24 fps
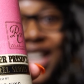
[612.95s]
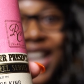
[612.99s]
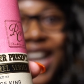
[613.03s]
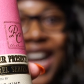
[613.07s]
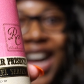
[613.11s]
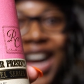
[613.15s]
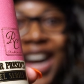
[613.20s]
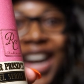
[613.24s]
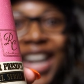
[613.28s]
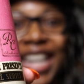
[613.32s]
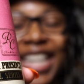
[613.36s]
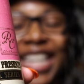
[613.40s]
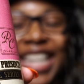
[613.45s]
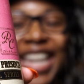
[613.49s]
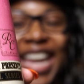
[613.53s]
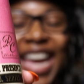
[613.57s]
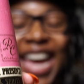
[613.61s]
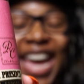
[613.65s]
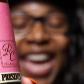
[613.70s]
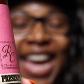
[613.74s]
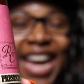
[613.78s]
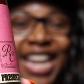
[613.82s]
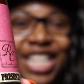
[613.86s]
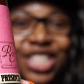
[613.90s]
I
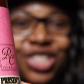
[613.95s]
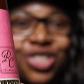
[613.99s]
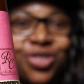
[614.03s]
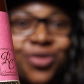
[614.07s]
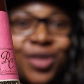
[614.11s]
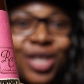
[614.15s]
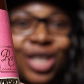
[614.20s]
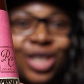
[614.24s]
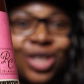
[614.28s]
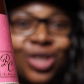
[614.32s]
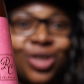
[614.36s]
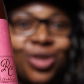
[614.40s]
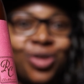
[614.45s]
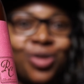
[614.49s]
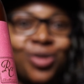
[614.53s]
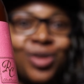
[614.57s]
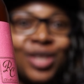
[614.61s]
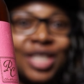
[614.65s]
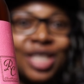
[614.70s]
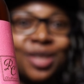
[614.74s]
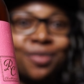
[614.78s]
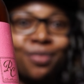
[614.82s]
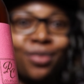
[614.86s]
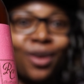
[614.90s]
had to include
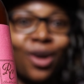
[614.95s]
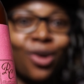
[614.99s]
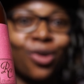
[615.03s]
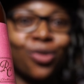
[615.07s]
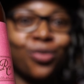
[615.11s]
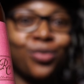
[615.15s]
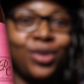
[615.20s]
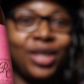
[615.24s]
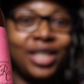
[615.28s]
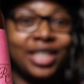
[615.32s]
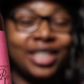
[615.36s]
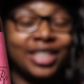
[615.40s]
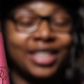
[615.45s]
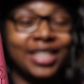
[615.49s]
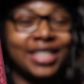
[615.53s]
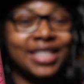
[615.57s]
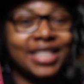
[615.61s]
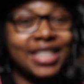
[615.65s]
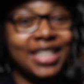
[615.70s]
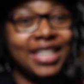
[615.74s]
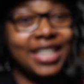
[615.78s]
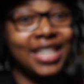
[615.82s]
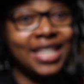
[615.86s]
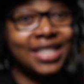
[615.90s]
this bottle because
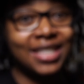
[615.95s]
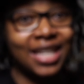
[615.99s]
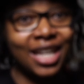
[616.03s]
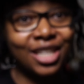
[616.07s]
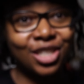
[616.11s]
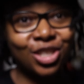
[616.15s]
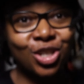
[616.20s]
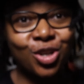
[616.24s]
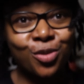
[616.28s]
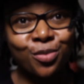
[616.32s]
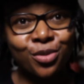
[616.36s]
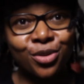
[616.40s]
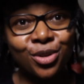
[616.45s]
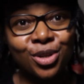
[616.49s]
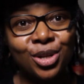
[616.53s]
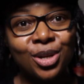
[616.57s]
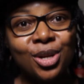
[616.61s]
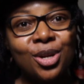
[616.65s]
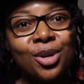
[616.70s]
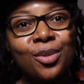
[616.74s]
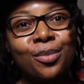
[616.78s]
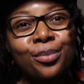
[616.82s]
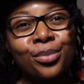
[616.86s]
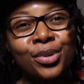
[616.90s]
it's October,
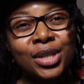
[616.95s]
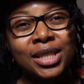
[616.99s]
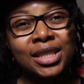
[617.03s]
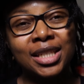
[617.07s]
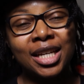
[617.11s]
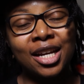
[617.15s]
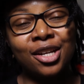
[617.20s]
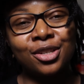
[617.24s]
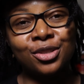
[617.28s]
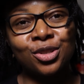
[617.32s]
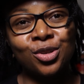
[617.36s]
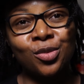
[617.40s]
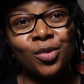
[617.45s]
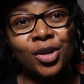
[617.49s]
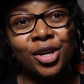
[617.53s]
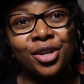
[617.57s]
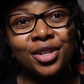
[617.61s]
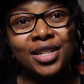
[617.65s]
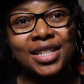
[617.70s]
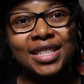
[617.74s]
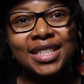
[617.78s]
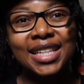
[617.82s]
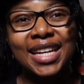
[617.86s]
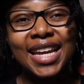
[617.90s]
breast cancer
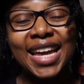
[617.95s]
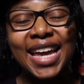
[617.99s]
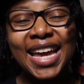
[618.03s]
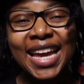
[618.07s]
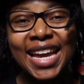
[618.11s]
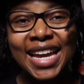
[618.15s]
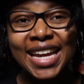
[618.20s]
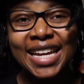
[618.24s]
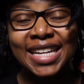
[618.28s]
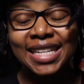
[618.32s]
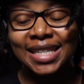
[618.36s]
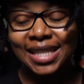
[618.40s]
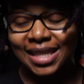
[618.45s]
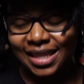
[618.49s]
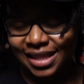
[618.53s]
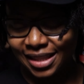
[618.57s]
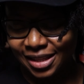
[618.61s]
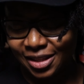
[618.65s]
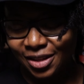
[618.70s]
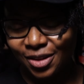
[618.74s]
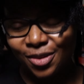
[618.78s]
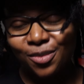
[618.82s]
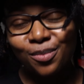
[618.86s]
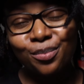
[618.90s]
awareness, and
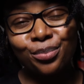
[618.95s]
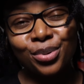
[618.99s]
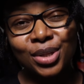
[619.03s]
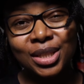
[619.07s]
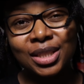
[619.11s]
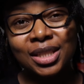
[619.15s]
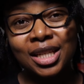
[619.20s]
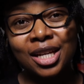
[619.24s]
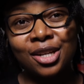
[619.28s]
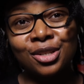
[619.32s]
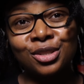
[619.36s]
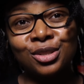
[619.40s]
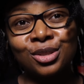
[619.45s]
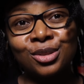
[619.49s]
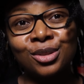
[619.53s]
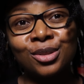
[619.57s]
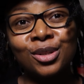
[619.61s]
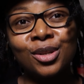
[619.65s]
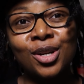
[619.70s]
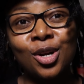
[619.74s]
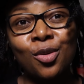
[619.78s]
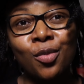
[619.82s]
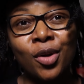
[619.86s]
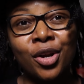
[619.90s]
breast cancer
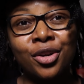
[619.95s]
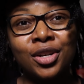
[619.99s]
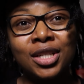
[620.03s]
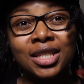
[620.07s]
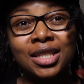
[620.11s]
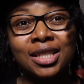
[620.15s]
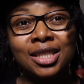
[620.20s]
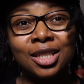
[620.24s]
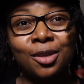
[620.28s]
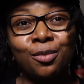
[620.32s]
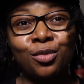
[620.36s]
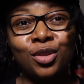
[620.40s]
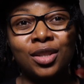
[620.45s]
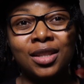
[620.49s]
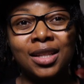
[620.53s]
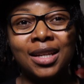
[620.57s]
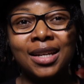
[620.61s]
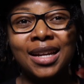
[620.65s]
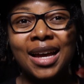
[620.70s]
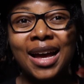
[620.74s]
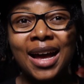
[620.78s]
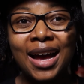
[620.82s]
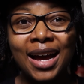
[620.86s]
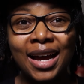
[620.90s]
awareness is something that
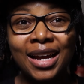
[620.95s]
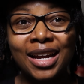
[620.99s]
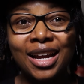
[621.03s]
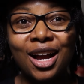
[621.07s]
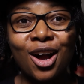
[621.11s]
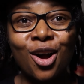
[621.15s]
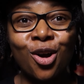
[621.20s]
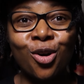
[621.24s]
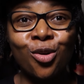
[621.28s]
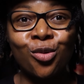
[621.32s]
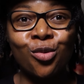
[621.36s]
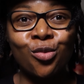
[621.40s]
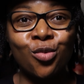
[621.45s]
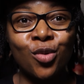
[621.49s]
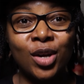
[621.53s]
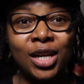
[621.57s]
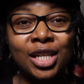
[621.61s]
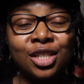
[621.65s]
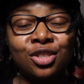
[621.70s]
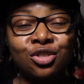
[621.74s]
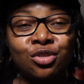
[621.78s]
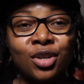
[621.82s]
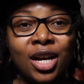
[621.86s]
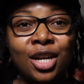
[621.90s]
I
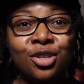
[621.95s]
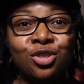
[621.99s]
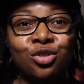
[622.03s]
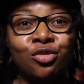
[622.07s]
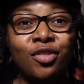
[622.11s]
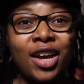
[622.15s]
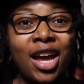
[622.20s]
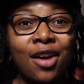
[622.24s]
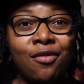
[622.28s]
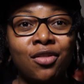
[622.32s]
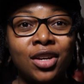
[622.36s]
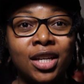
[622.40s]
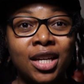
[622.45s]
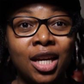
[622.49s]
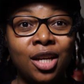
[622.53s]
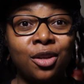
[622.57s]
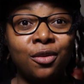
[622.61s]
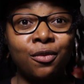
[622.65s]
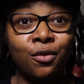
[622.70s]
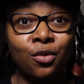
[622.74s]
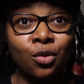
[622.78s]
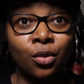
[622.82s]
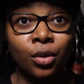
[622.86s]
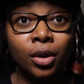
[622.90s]
always try to advocate
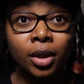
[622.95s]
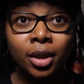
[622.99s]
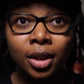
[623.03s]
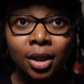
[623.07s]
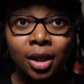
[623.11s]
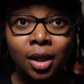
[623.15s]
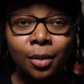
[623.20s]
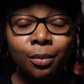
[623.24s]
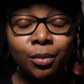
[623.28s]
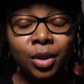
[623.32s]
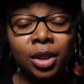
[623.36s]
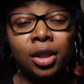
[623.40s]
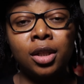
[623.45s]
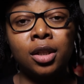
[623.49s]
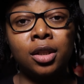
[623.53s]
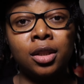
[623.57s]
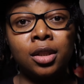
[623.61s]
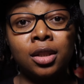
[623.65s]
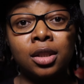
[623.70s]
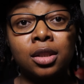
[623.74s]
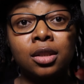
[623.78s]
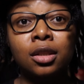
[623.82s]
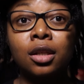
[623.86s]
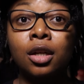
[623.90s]
for
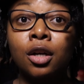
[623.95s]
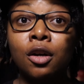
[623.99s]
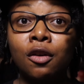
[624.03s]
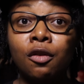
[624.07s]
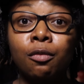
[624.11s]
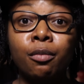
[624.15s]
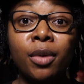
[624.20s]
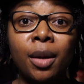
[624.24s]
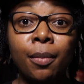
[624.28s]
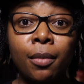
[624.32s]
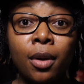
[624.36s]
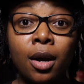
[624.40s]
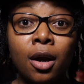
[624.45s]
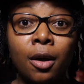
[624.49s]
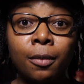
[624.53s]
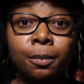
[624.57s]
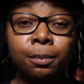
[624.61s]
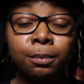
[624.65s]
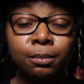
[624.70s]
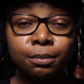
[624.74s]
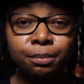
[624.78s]
because of my mom.